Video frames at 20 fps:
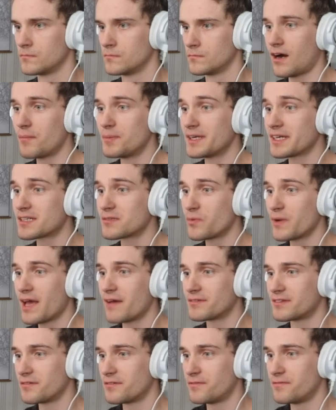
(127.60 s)
Up next we
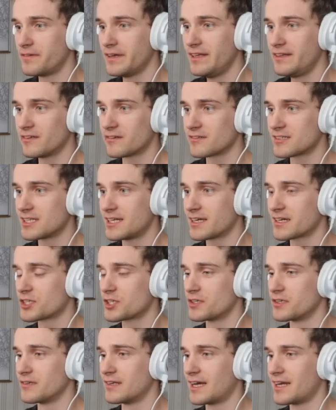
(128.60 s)
have the filter
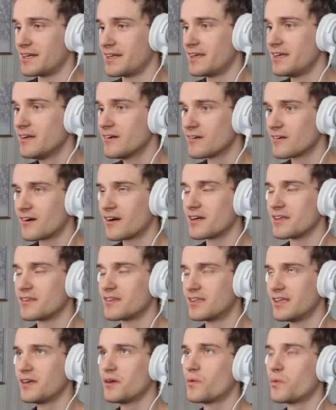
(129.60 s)
selection, and here I
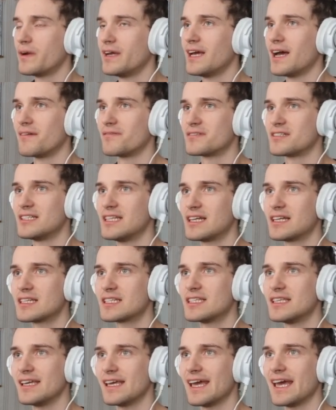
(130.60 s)
think we have
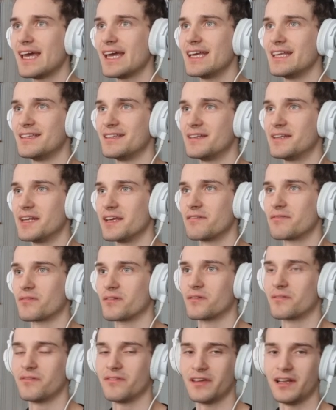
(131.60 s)
68
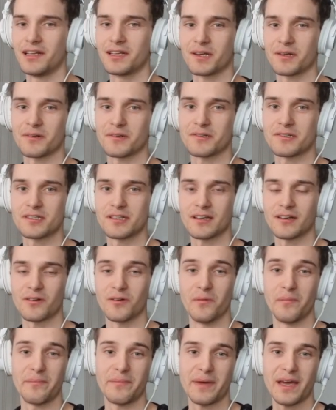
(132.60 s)
different filters
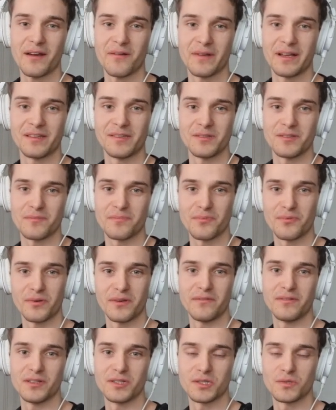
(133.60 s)
comparing to the
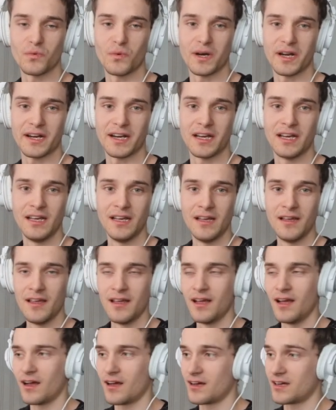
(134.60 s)
previous one.
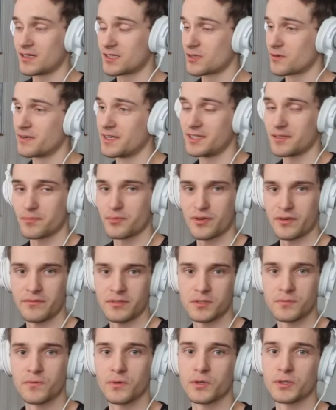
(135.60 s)
The
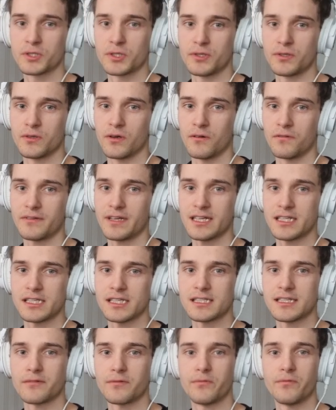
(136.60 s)
previous version of
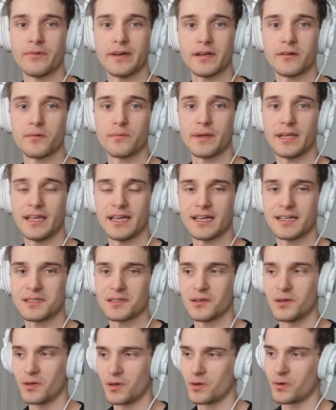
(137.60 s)
SSF where we
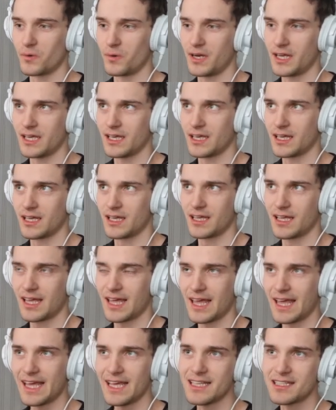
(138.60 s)
had only
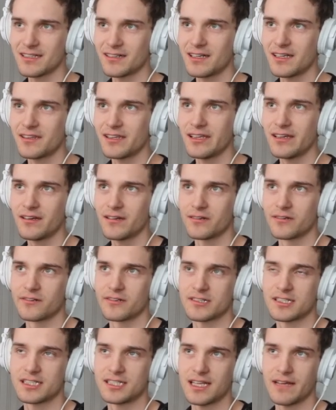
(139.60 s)
8, I think,
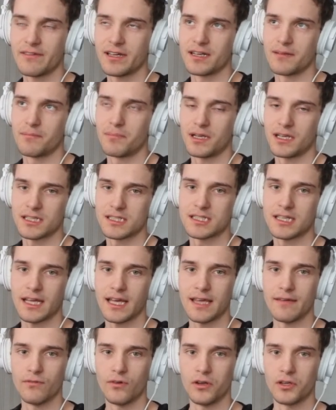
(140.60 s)
or 7 plus
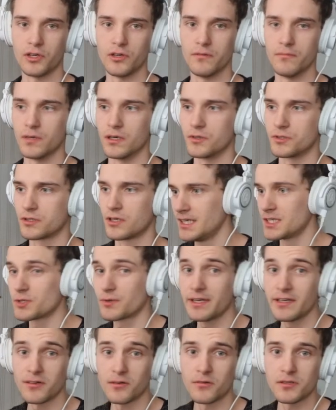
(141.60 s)
a volume mode.
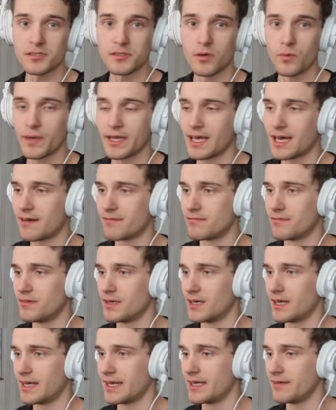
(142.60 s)
So here also we
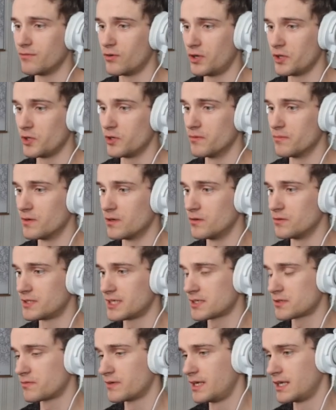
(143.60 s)
have a volume
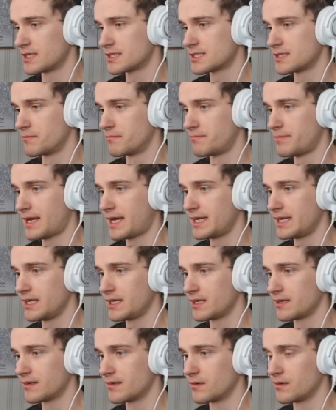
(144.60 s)
mode as well as some
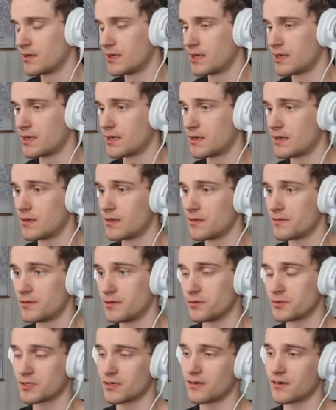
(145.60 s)
panning.
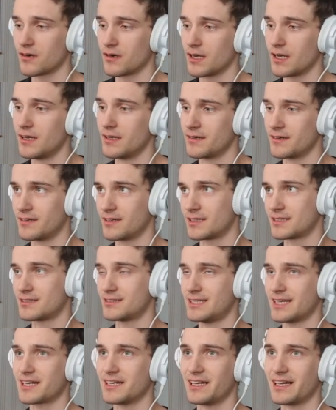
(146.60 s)
Those are
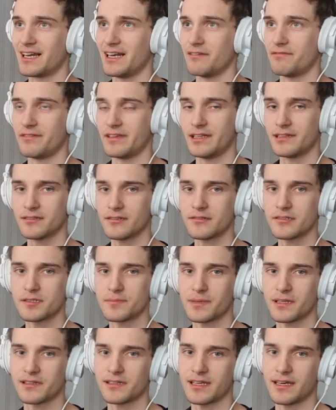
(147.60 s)
not technically
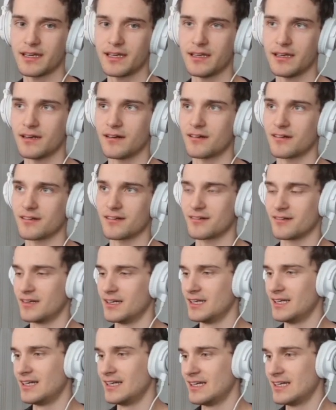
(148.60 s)
filters, but they are
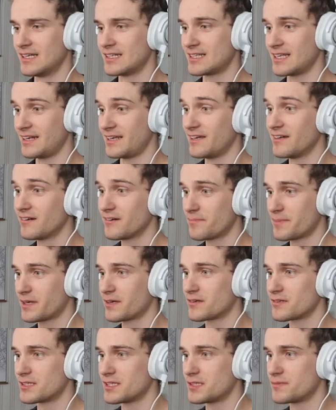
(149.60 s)
still here
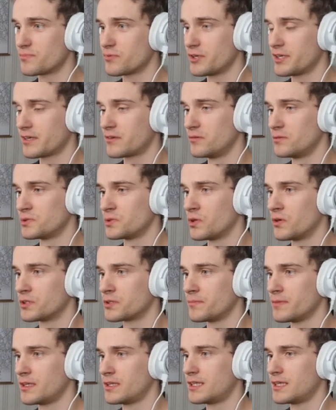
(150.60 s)
because it's pretty cool to
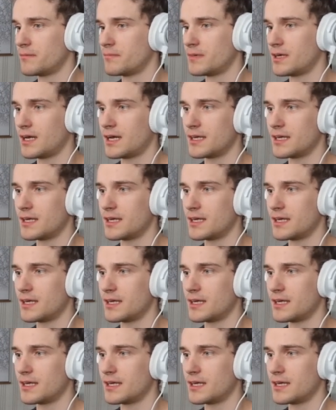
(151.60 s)
automate them.